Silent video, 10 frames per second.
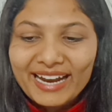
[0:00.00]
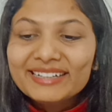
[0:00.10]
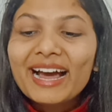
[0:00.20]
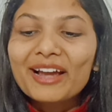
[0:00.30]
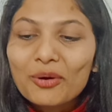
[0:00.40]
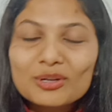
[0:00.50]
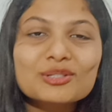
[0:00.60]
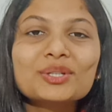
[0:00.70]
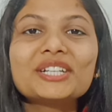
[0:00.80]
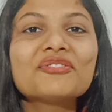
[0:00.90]
and I
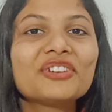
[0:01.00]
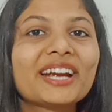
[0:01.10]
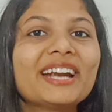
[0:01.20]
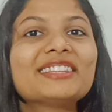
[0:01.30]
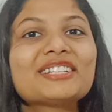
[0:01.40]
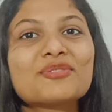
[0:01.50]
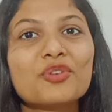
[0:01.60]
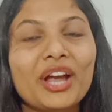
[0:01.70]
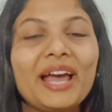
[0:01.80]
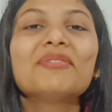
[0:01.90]
also didn't forget this
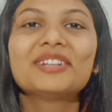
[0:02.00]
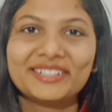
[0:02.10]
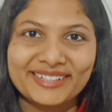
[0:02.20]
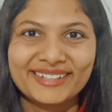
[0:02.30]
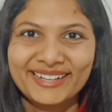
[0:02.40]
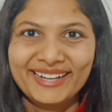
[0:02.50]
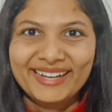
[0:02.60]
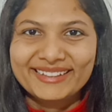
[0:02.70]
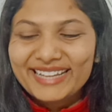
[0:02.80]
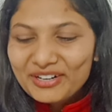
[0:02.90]
vocabulary.
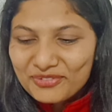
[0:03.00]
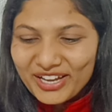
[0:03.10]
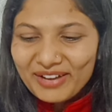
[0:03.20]
That